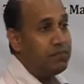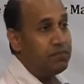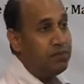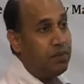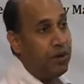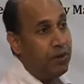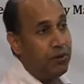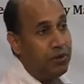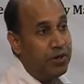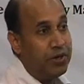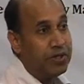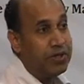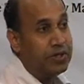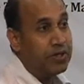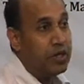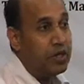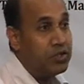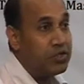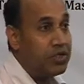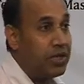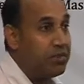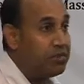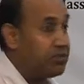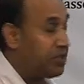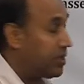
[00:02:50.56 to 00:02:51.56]
power
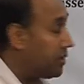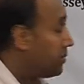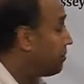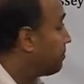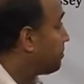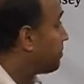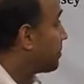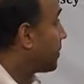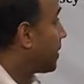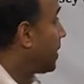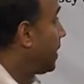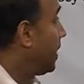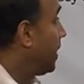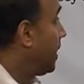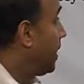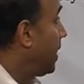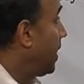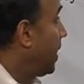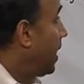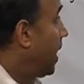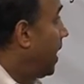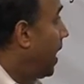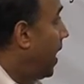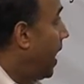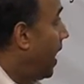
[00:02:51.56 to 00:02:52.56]
consumption.
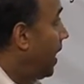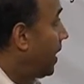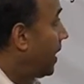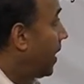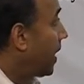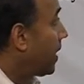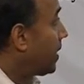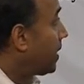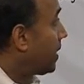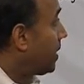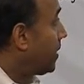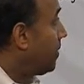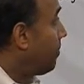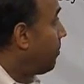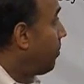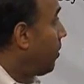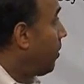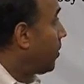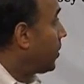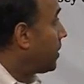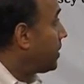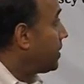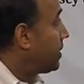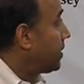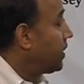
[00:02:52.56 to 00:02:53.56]
And another
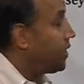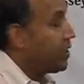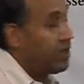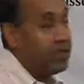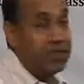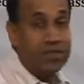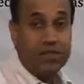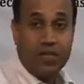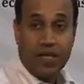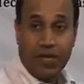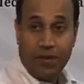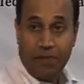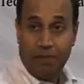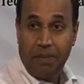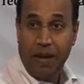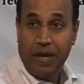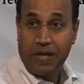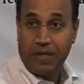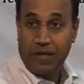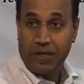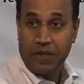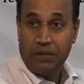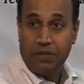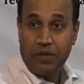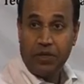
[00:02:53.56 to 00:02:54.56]
important thing is the
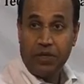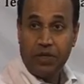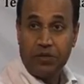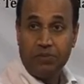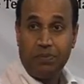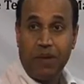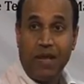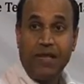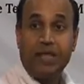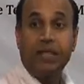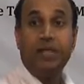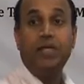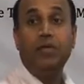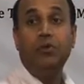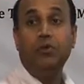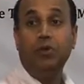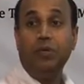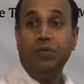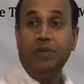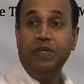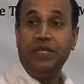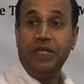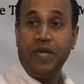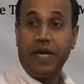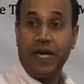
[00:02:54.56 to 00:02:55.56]
battery because battery will
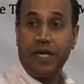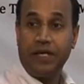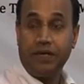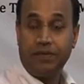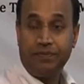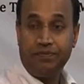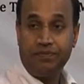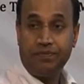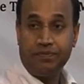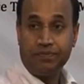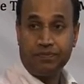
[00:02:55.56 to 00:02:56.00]
be there.